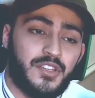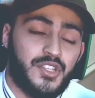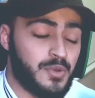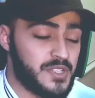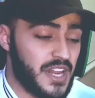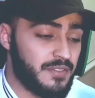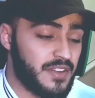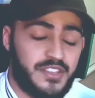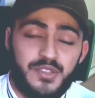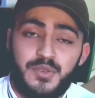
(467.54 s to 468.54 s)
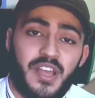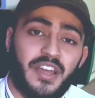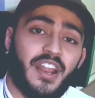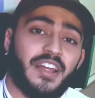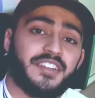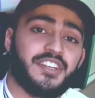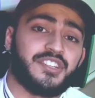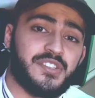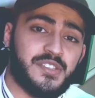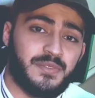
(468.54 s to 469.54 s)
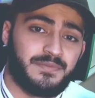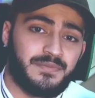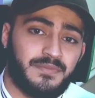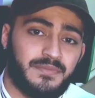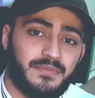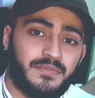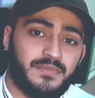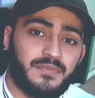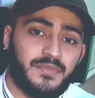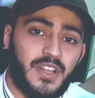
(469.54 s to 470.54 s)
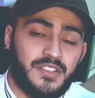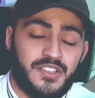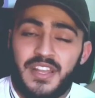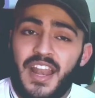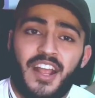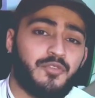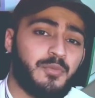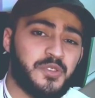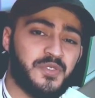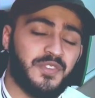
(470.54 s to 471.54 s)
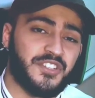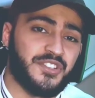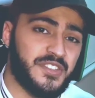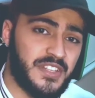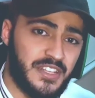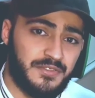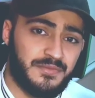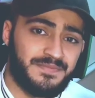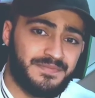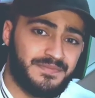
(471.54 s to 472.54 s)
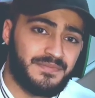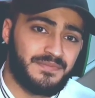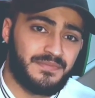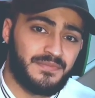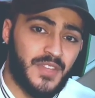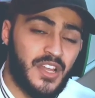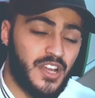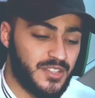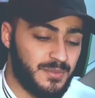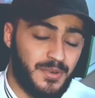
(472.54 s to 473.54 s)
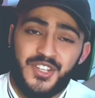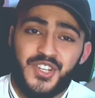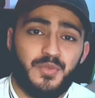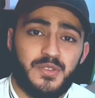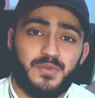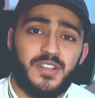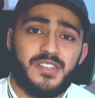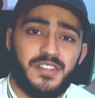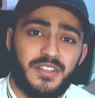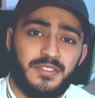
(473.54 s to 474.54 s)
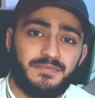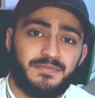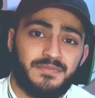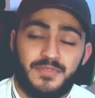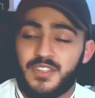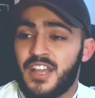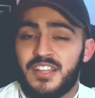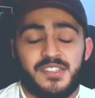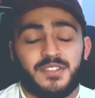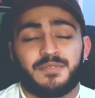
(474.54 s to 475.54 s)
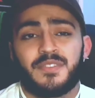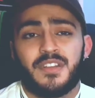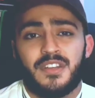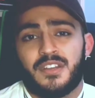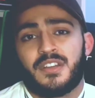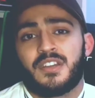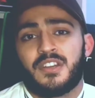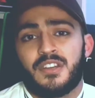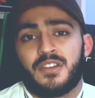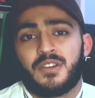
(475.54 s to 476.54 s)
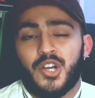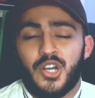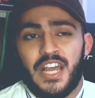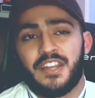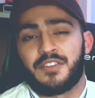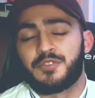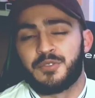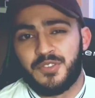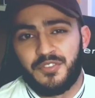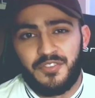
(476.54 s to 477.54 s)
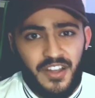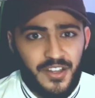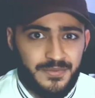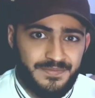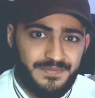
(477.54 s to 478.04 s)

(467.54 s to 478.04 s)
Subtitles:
She wasn't having any suicidal ideations, just a lack of motivation to live. Her depression was worsening, the cancer only adding fuel to the fire.